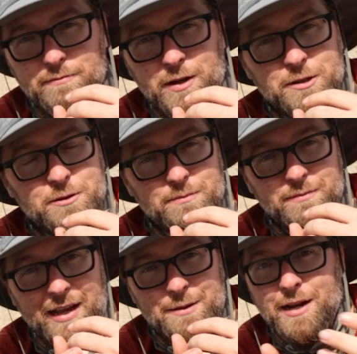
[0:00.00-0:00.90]
there's
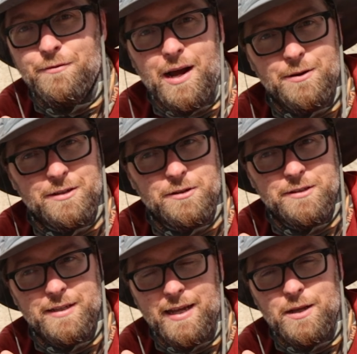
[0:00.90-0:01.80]
as many flowers as you'll
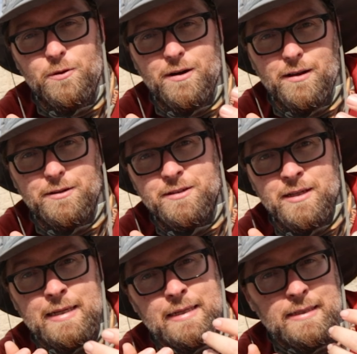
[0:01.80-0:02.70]
see anywhere else.
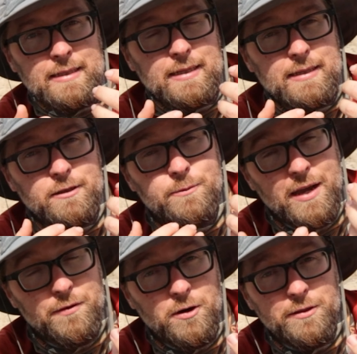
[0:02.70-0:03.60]
Uh, you
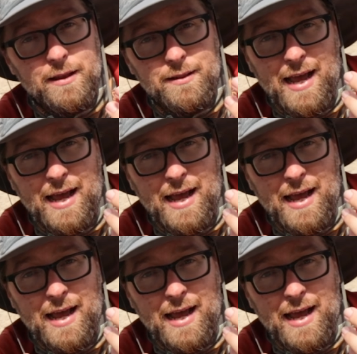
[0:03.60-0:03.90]
may have heard that